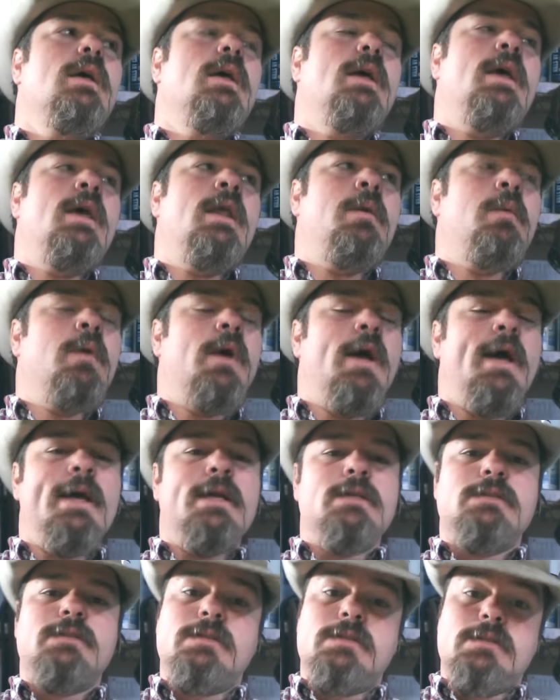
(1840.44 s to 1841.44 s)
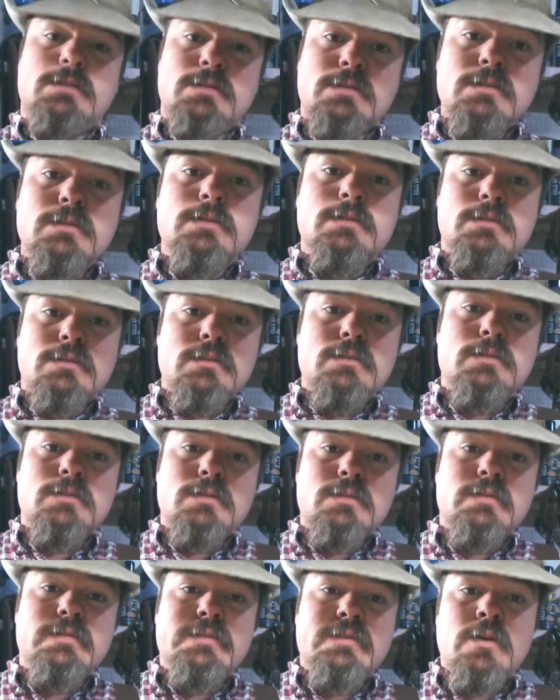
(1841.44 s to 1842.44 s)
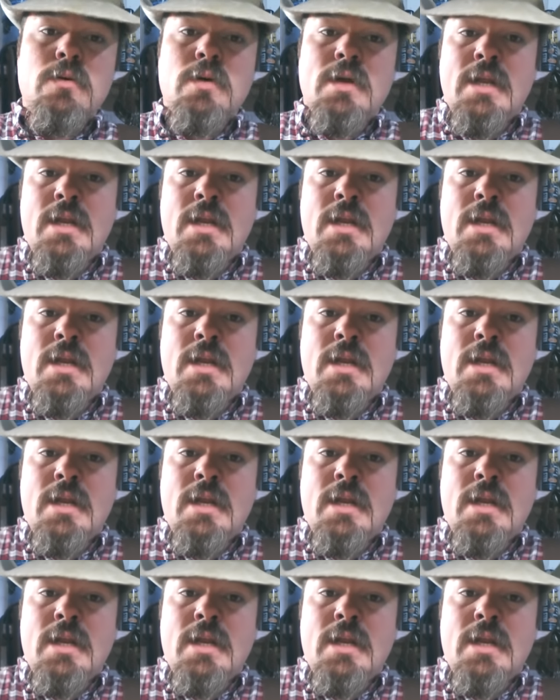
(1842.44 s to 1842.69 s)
Anyways, so,